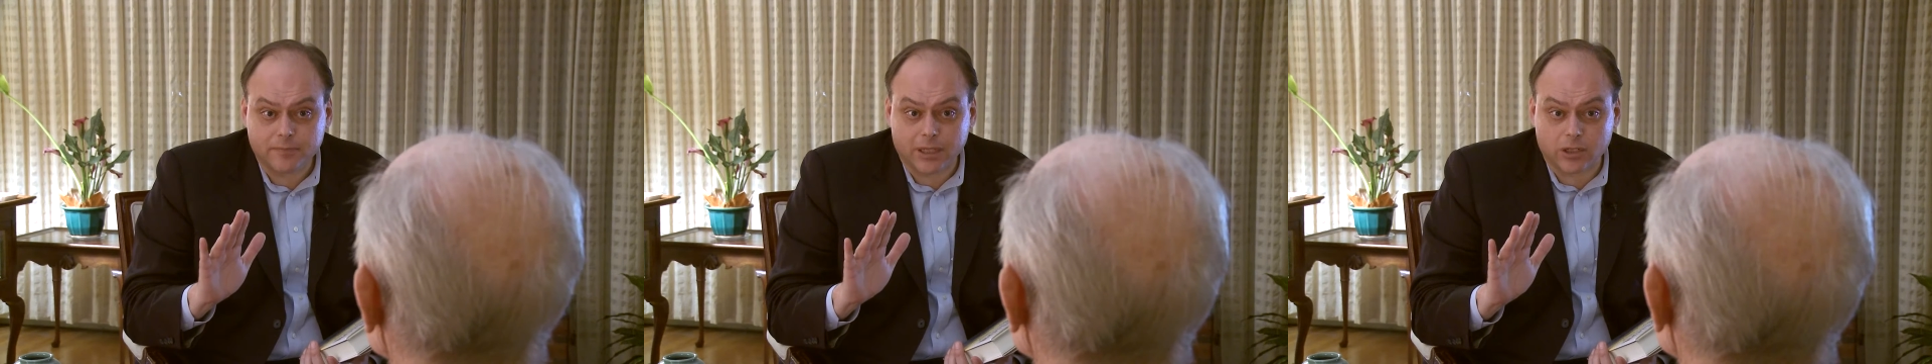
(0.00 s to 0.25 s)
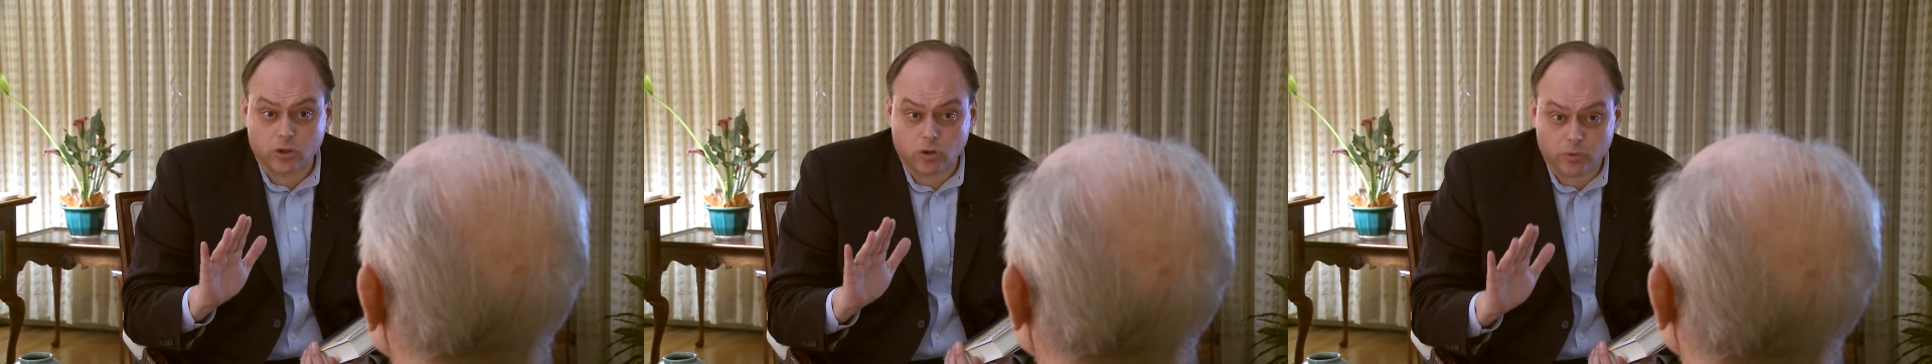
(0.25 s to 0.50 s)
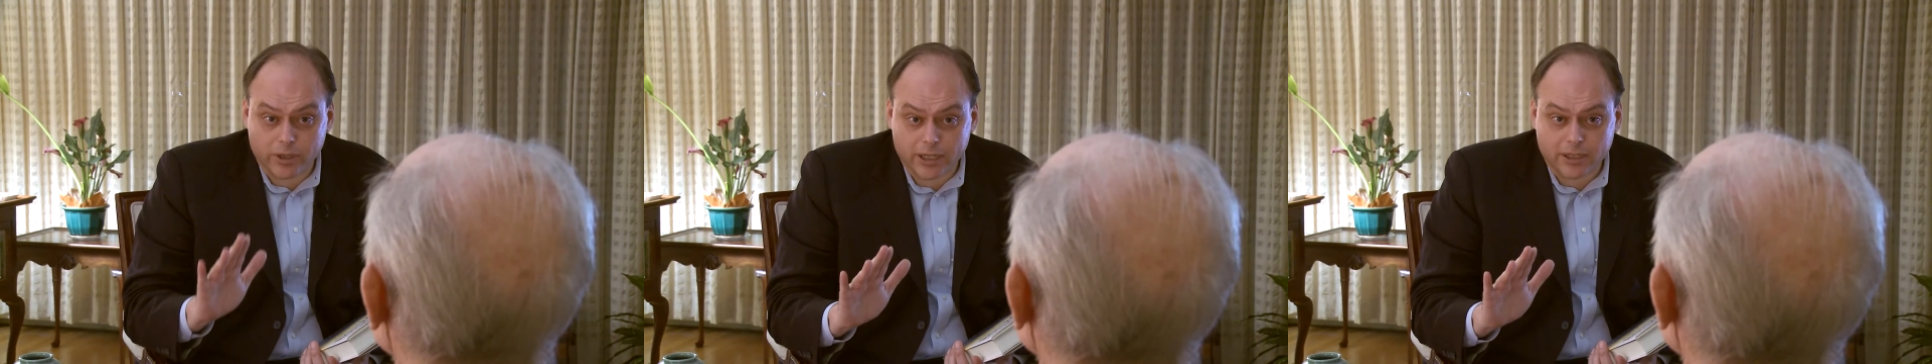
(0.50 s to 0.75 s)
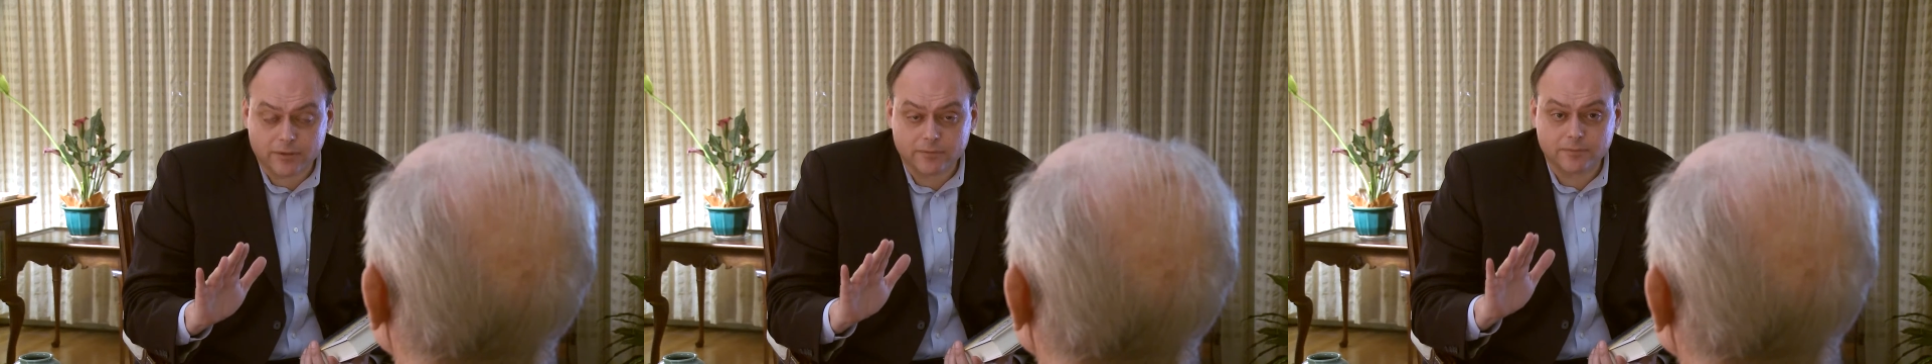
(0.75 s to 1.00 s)
in
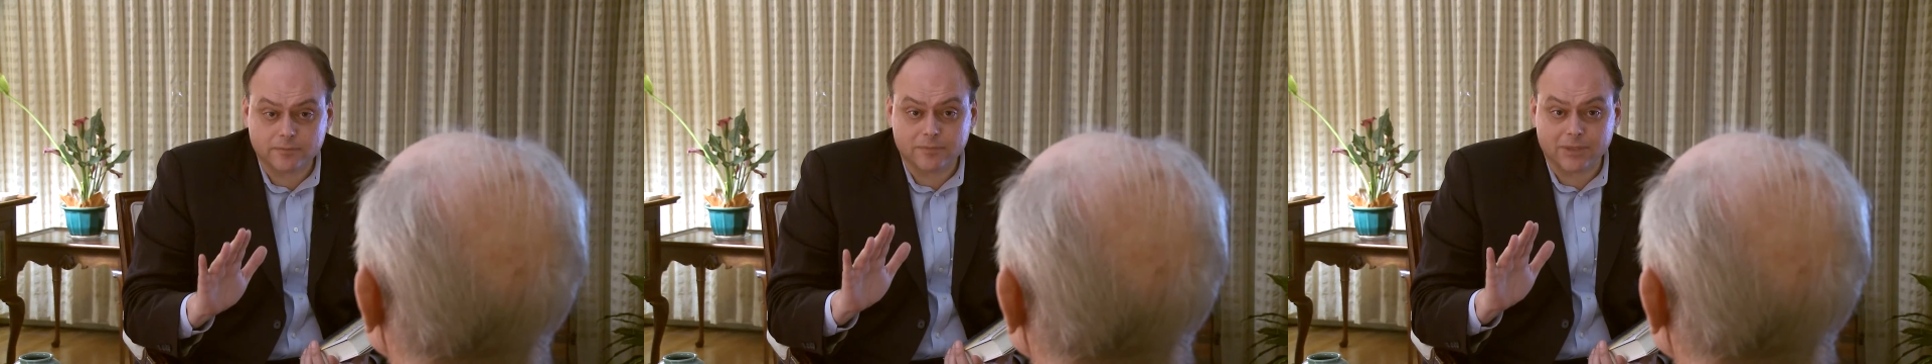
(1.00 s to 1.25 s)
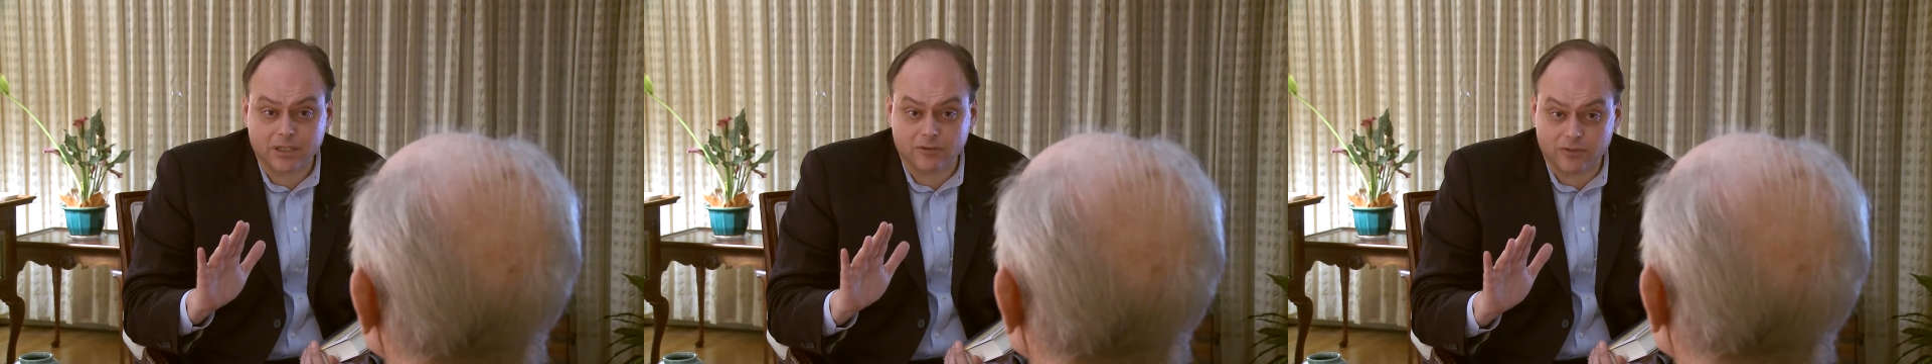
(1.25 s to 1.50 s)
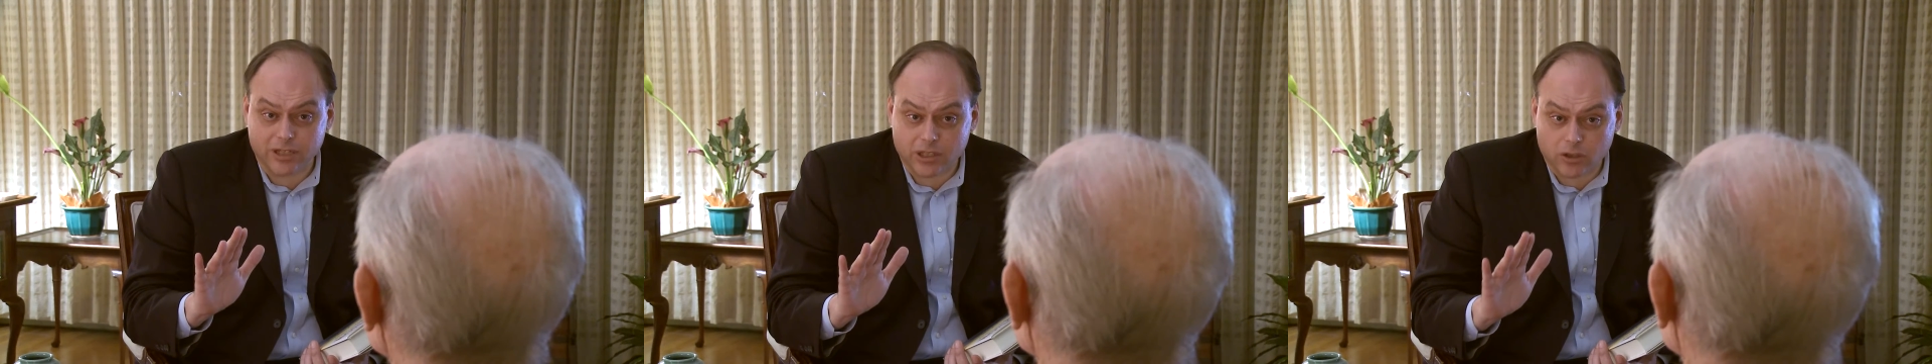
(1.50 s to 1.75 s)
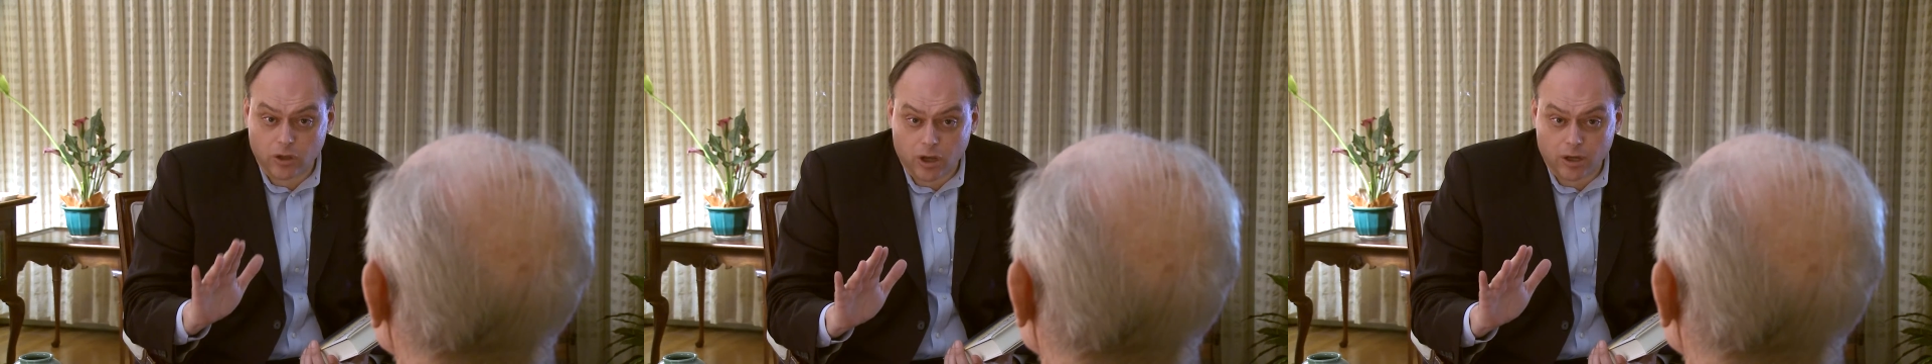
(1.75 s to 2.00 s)
Korea, in
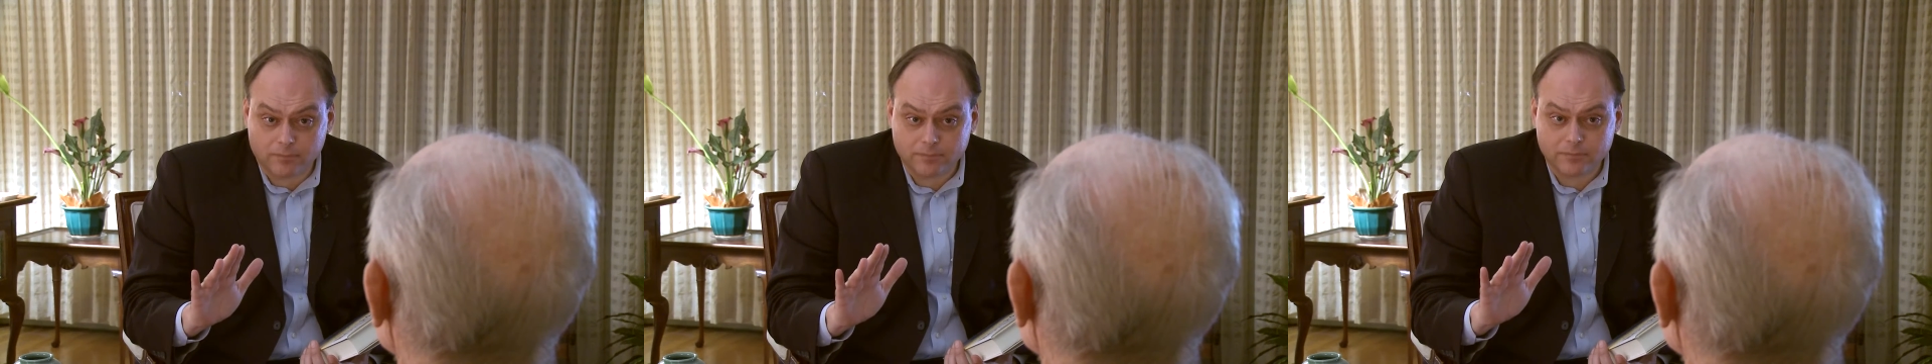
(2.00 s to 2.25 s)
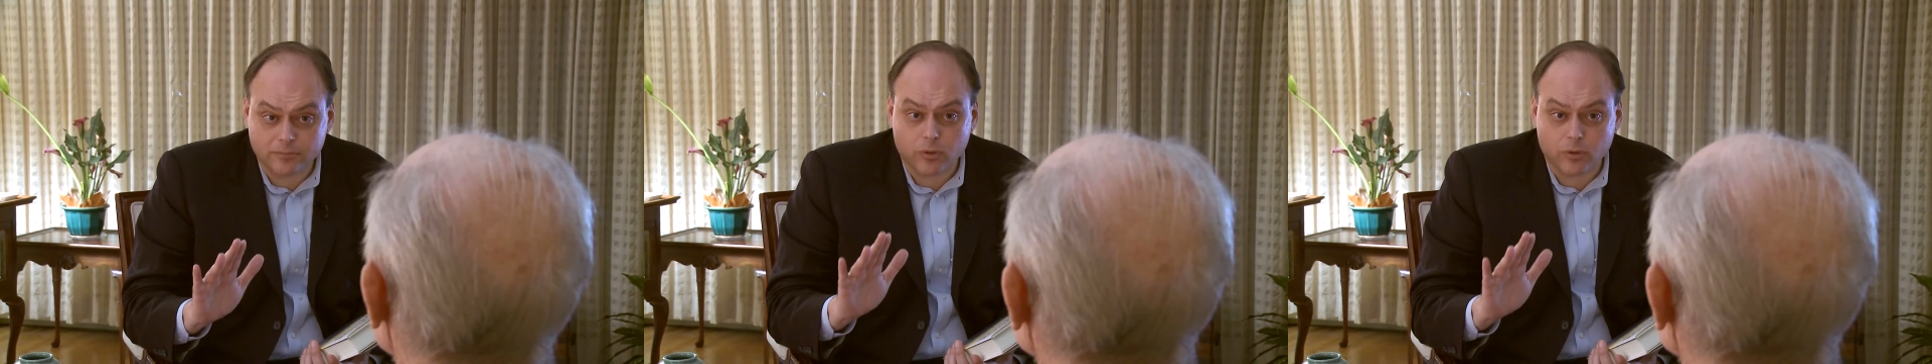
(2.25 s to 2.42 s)
Vietnam,